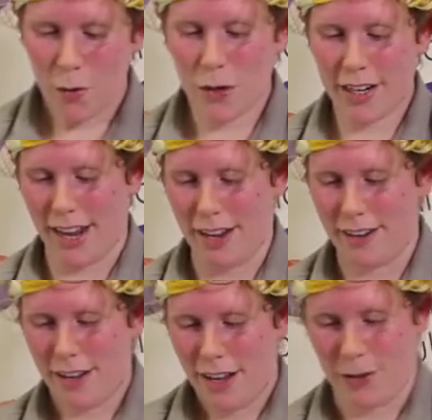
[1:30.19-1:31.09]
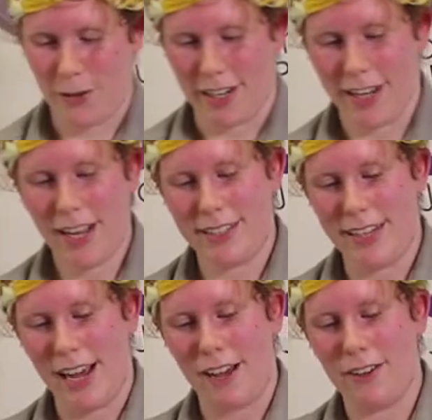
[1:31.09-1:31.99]
or again, you can cut
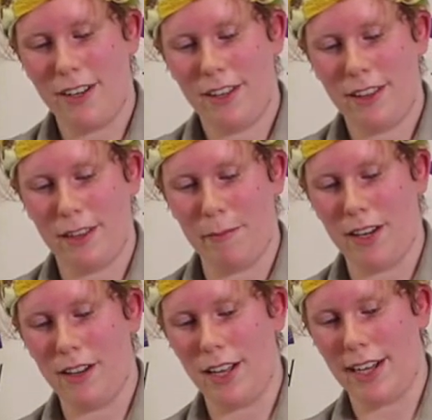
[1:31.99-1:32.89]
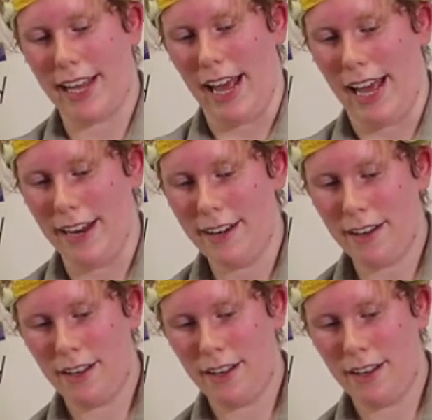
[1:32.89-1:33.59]
down the middle again